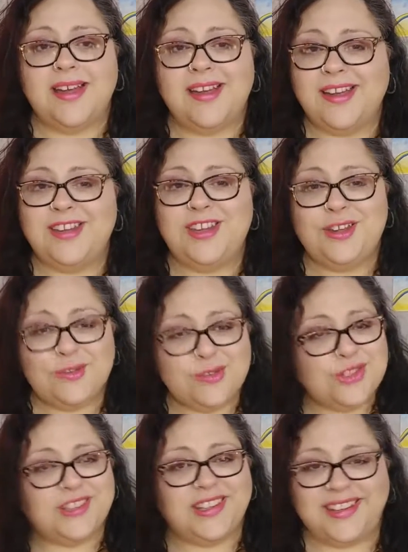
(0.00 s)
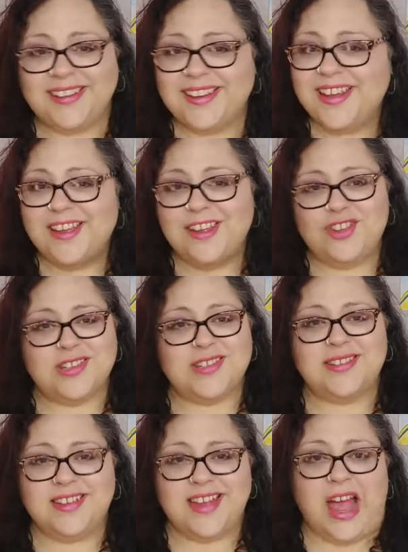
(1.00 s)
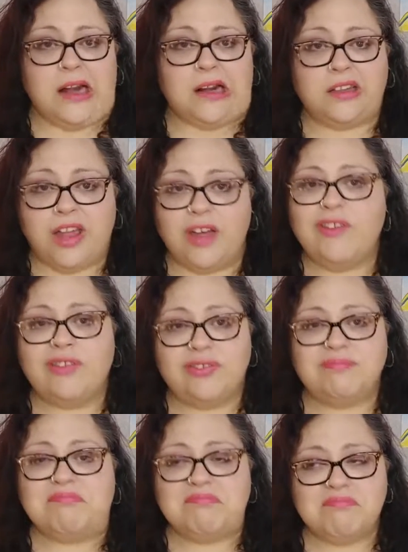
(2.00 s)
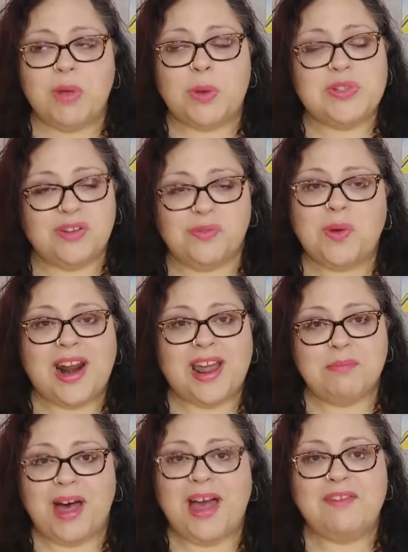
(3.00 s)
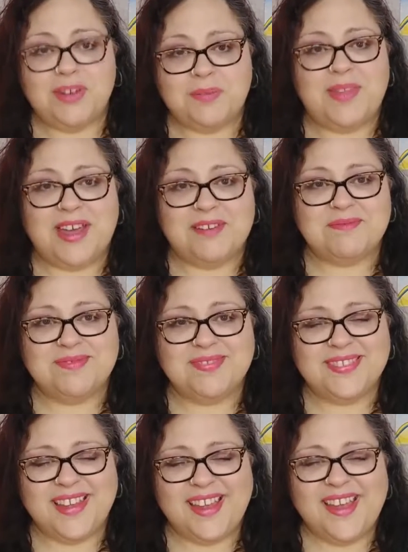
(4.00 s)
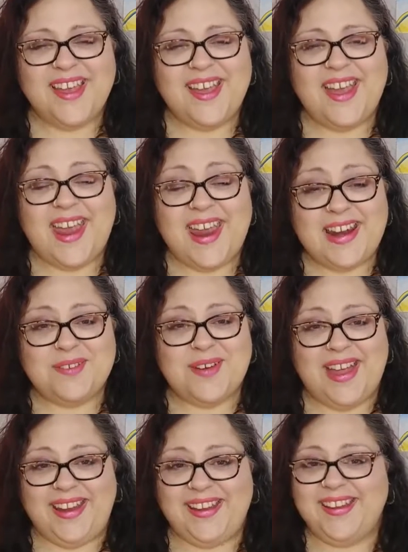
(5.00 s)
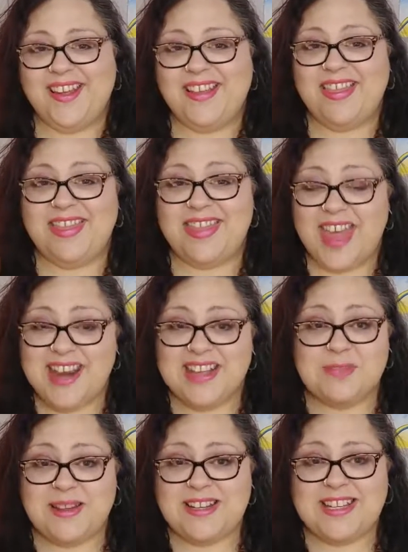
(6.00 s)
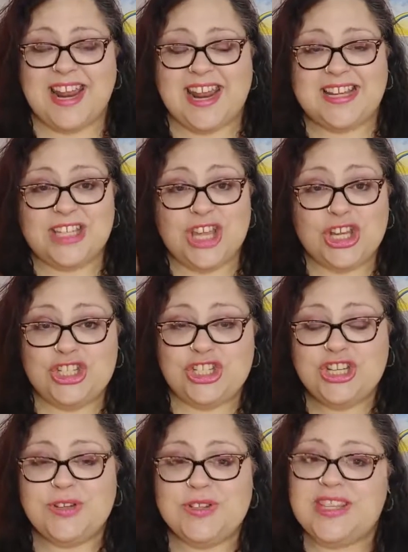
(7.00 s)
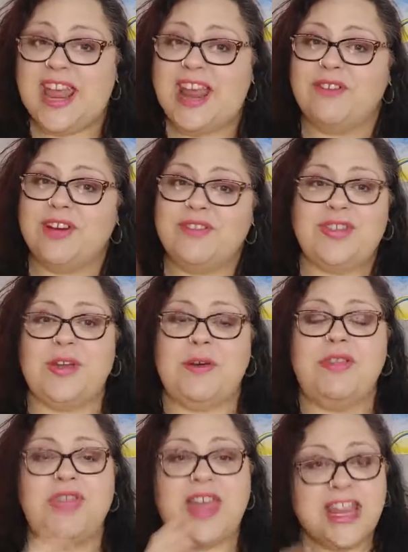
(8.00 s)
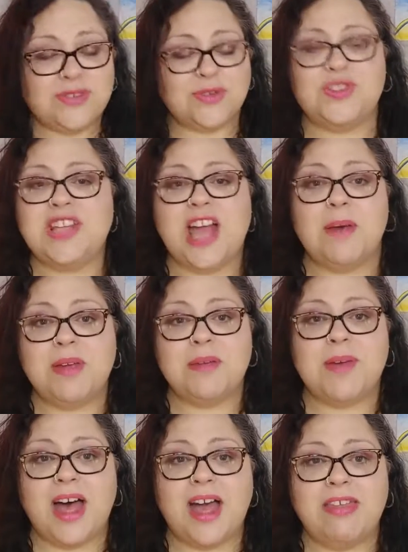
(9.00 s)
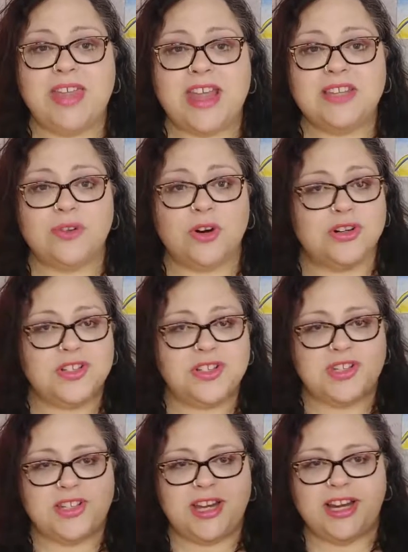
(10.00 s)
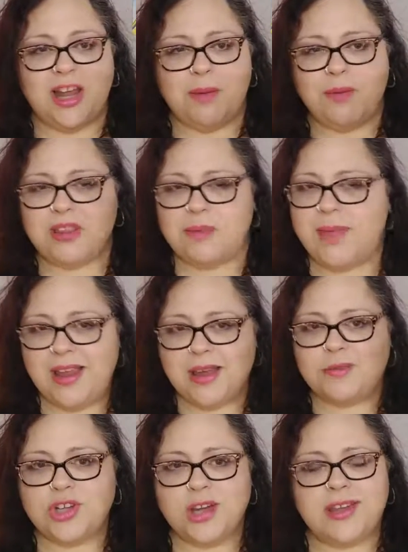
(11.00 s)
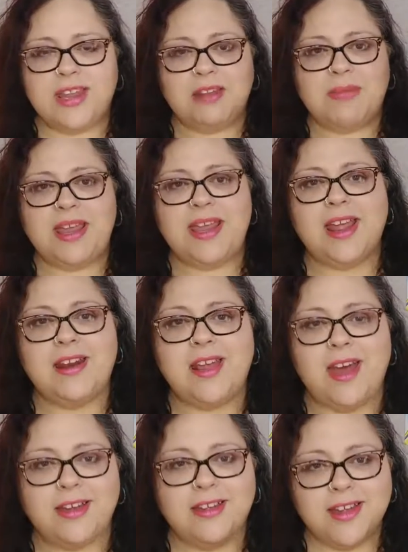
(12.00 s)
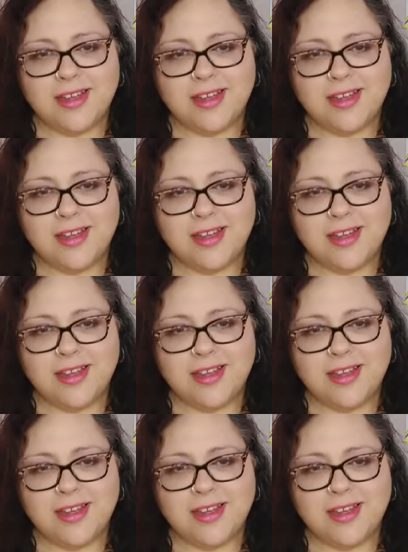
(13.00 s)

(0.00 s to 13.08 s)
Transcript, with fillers: I usually just kind of love most of what I buy from them. Anyway, that has been today's Tuesday review. Thanks for stopping by. Thanks for sticking up with the makeup junkie and me. And uh,